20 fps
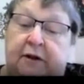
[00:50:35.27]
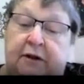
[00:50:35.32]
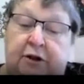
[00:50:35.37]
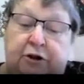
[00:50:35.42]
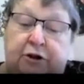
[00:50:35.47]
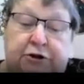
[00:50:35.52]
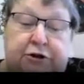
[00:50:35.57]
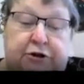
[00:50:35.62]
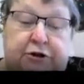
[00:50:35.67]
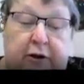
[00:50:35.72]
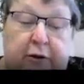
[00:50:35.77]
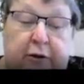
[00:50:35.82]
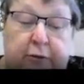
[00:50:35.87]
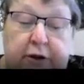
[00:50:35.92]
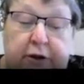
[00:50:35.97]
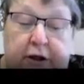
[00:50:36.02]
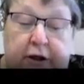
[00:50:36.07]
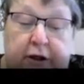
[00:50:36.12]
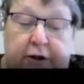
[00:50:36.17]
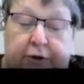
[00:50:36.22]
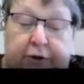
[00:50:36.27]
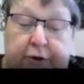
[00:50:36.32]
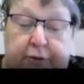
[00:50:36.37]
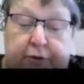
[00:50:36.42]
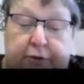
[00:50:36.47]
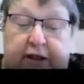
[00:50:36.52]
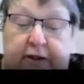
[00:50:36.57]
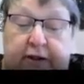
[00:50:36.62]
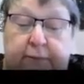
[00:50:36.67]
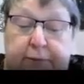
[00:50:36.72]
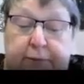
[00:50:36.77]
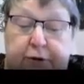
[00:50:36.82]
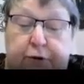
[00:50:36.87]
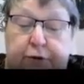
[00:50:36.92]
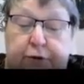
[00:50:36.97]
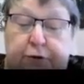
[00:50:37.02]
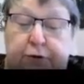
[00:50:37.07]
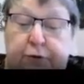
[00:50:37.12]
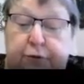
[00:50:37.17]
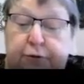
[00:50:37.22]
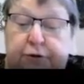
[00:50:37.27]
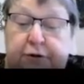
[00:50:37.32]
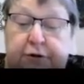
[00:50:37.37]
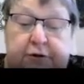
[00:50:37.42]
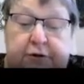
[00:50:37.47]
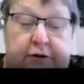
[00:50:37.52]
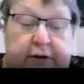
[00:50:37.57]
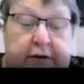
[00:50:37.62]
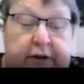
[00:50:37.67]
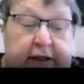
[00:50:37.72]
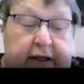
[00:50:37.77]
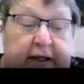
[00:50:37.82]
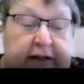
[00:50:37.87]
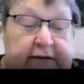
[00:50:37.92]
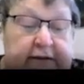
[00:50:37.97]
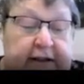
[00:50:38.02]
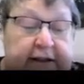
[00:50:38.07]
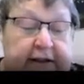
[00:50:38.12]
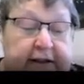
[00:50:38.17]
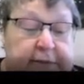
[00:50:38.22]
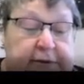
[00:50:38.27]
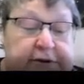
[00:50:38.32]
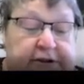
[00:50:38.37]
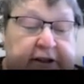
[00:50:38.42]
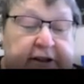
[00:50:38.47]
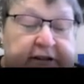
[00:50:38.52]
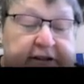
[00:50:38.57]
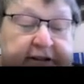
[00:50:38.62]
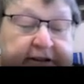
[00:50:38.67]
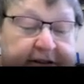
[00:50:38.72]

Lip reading: So you can produce, and I am saying